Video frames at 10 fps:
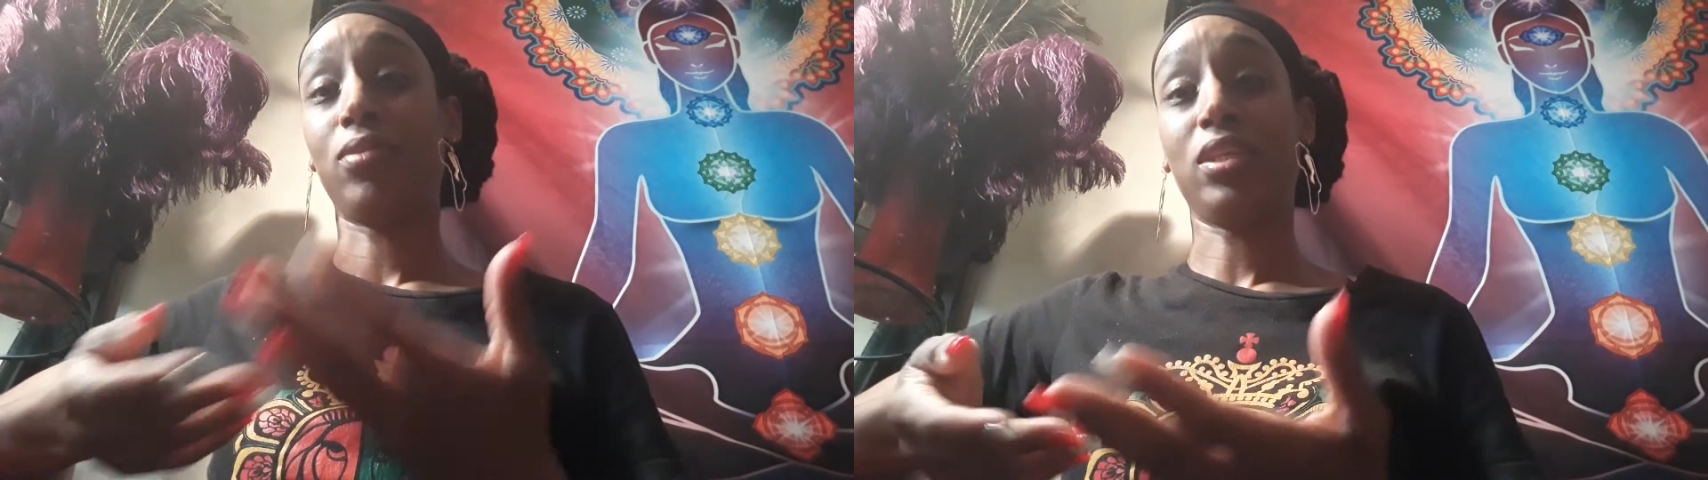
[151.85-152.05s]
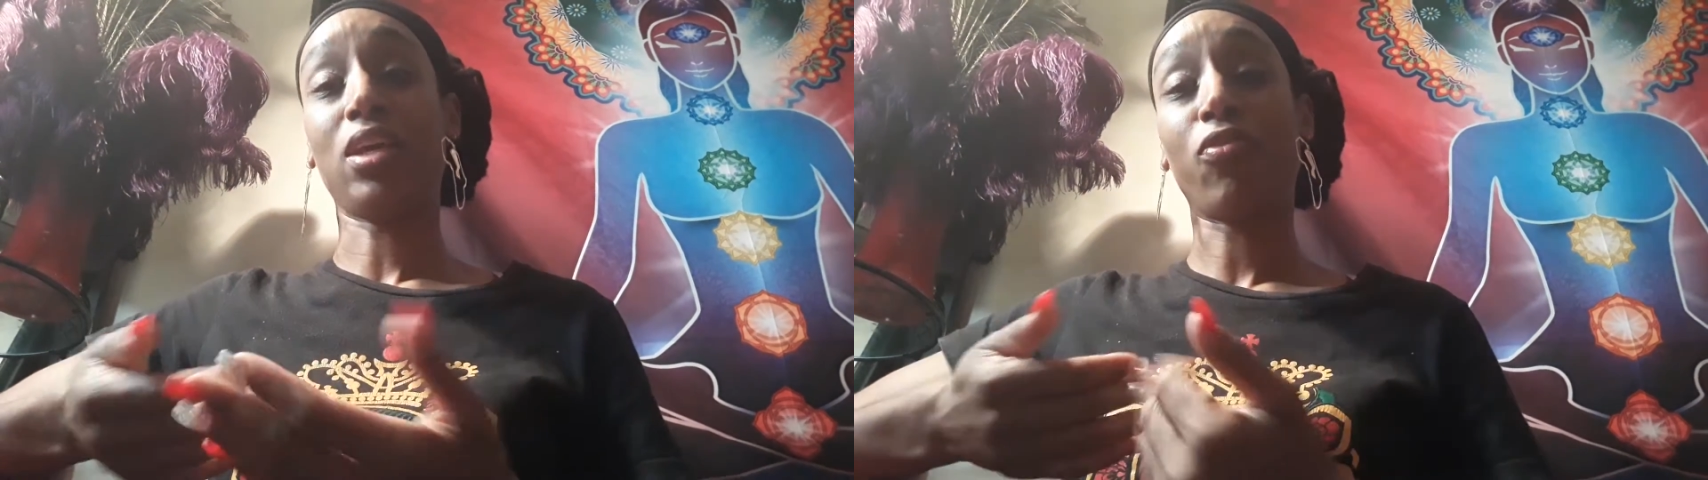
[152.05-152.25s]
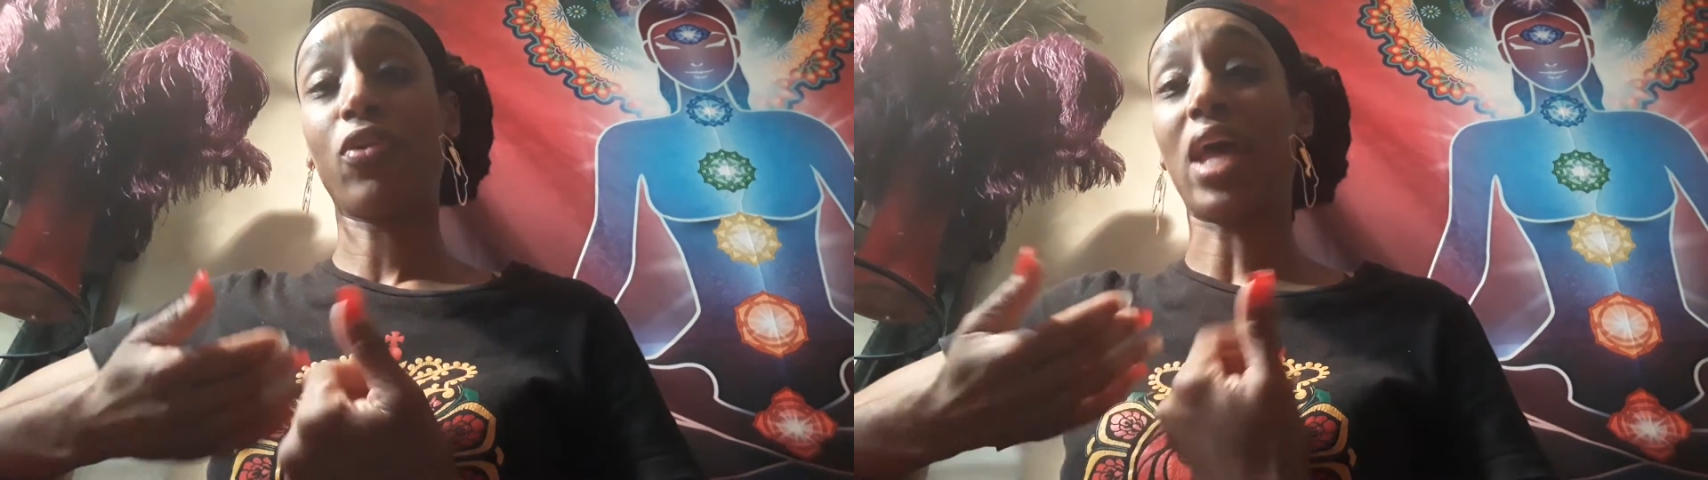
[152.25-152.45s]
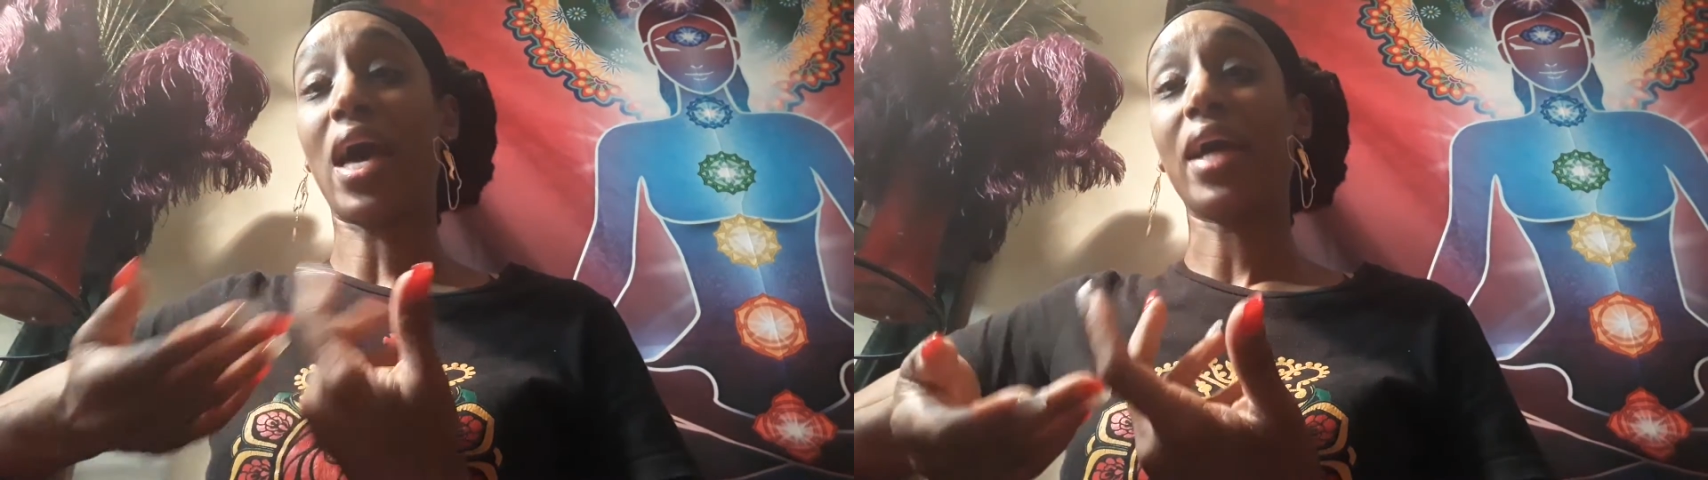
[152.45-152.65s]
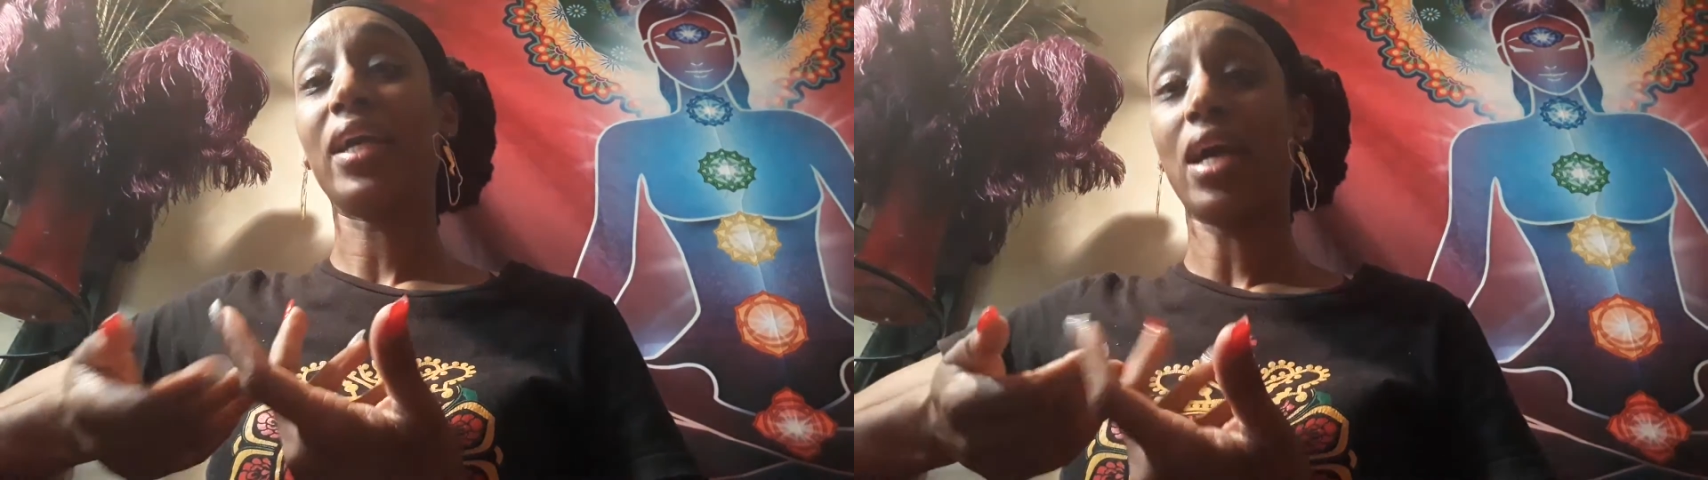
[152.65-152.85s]
give what
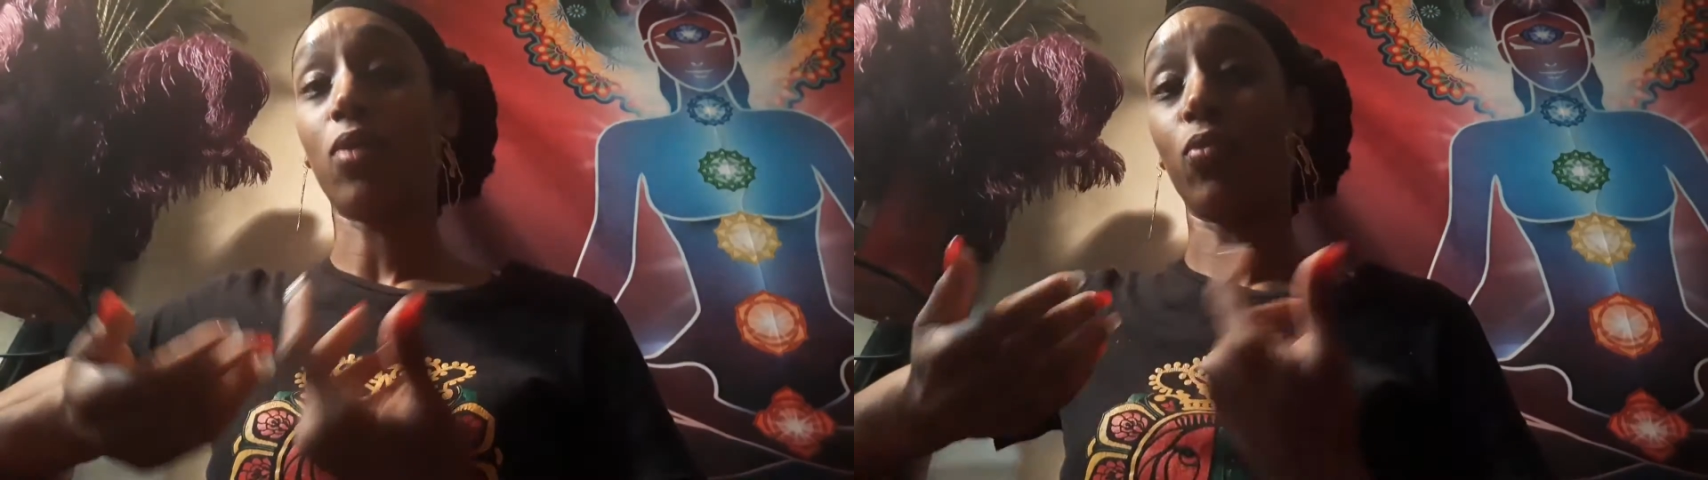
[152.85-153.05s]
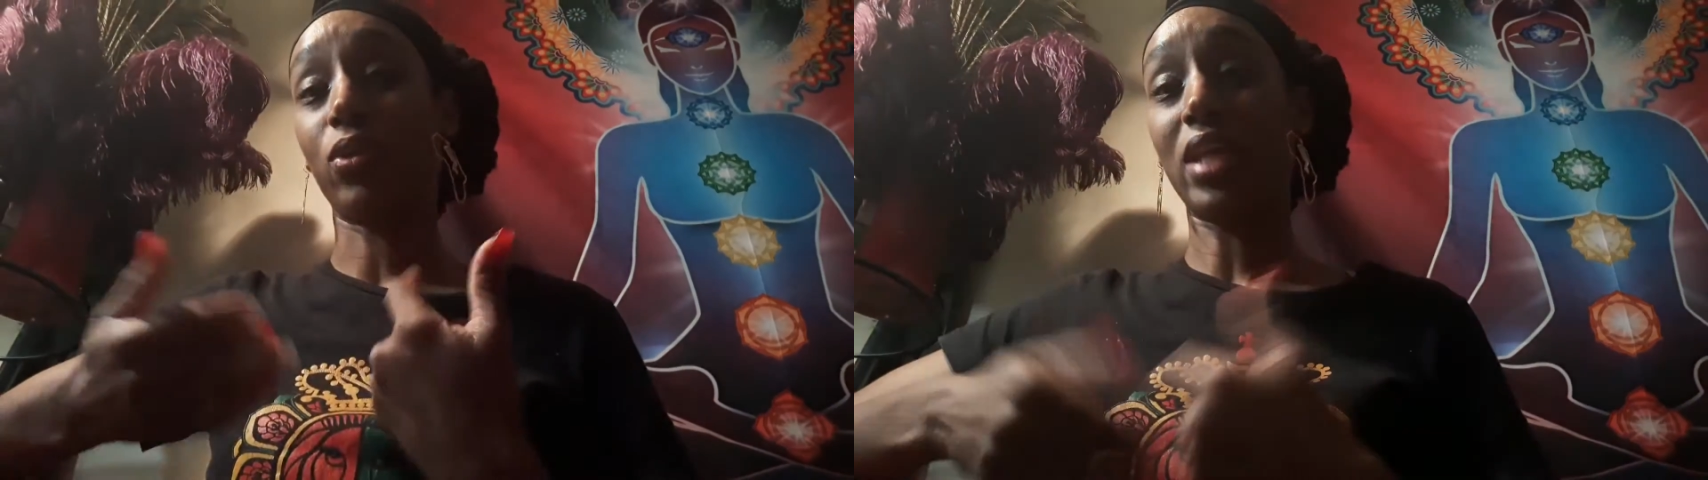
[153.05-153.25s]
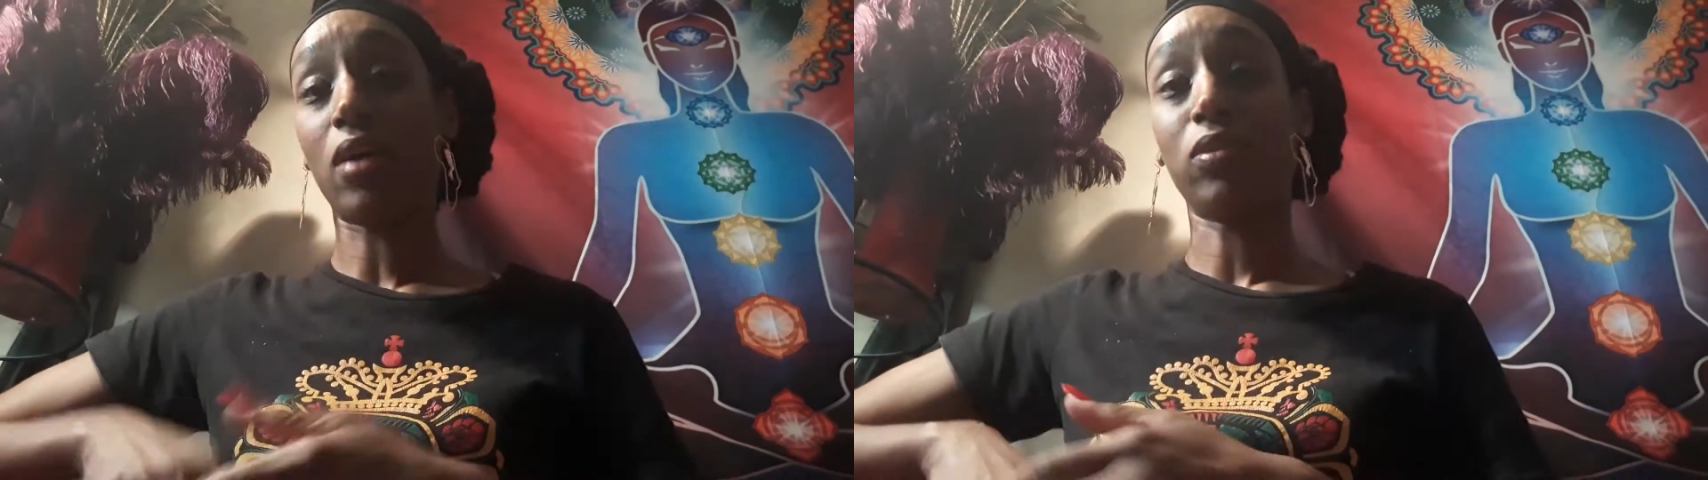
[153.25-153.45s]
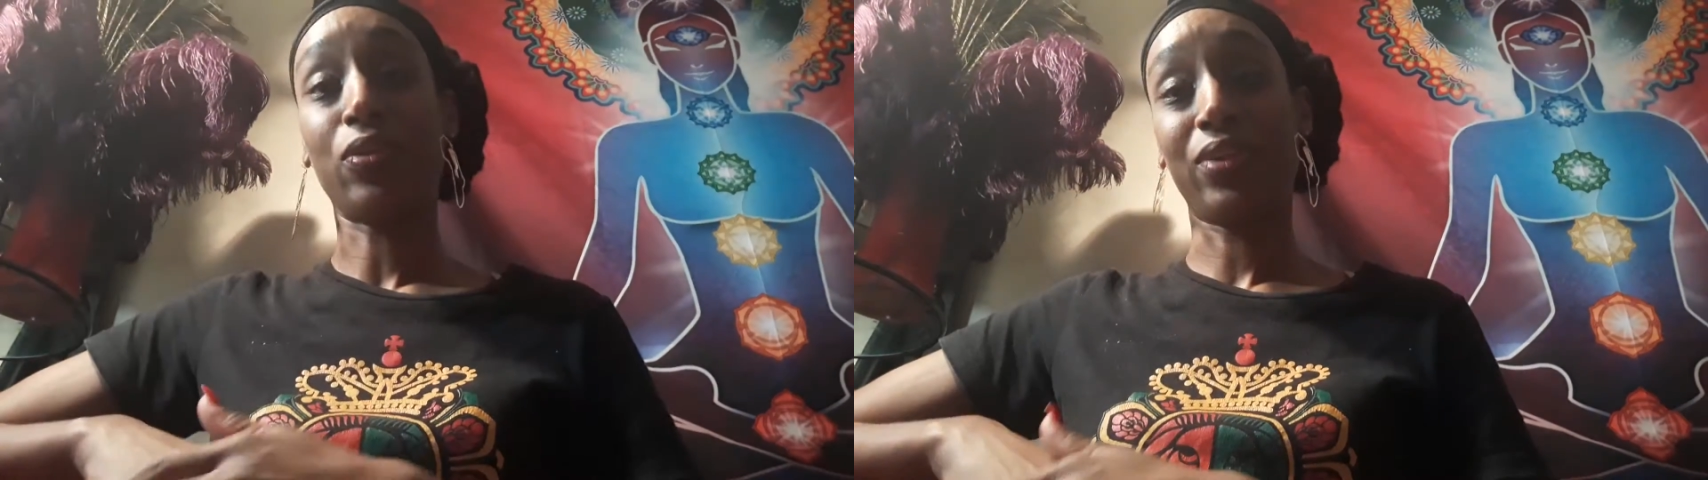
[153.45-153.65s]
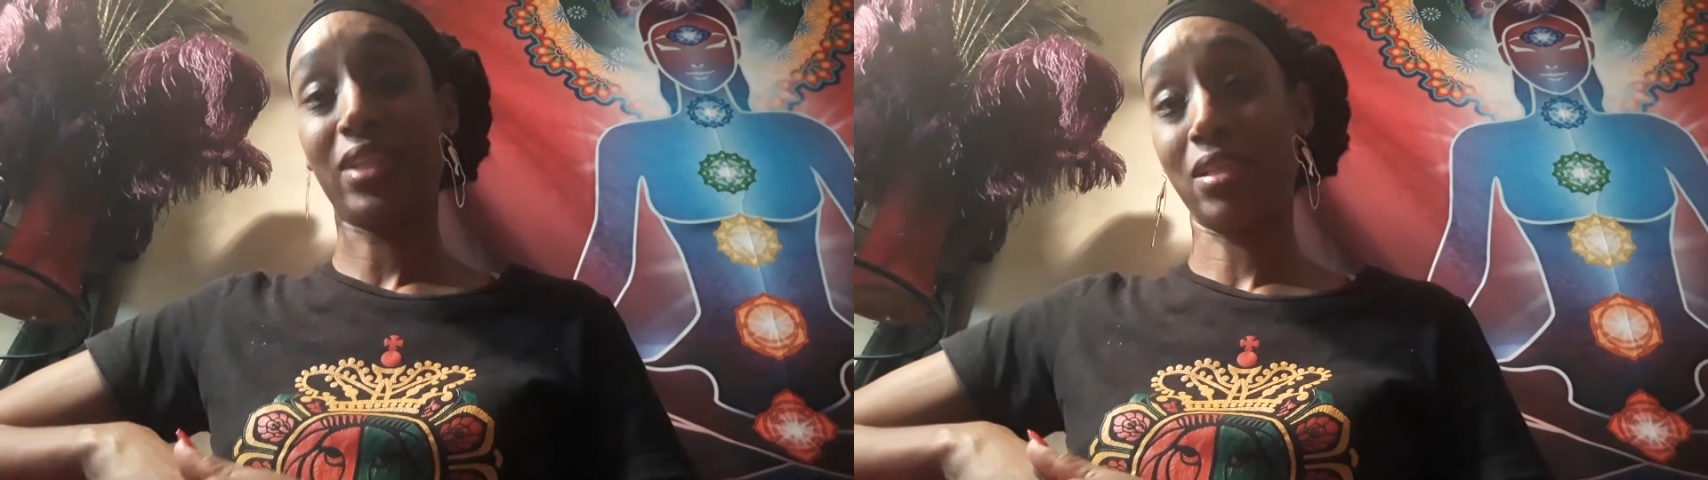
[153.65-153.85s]
I got, what
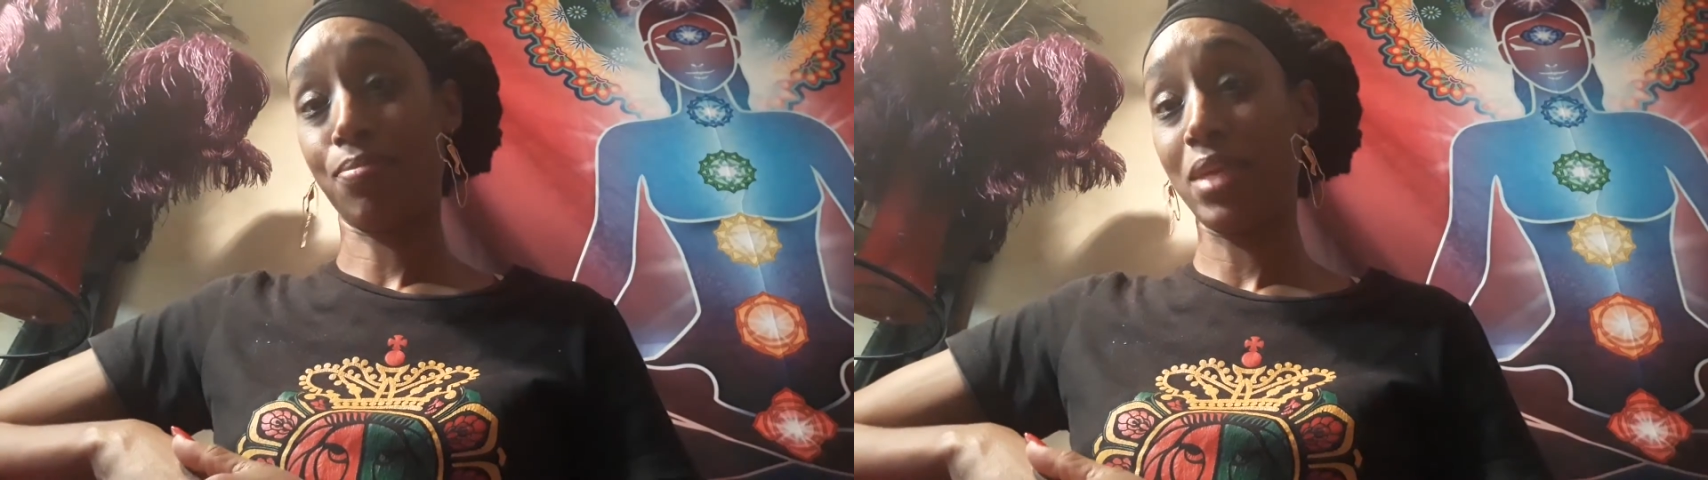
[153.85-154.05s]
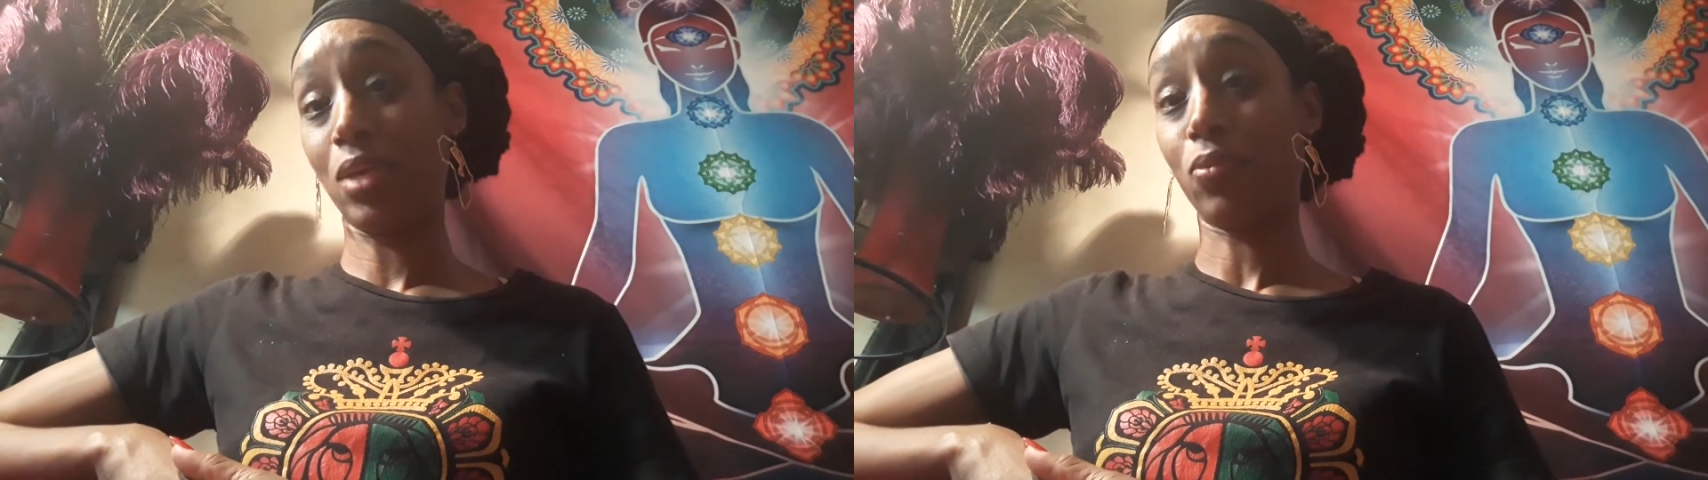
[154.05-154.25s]
downloaded in me,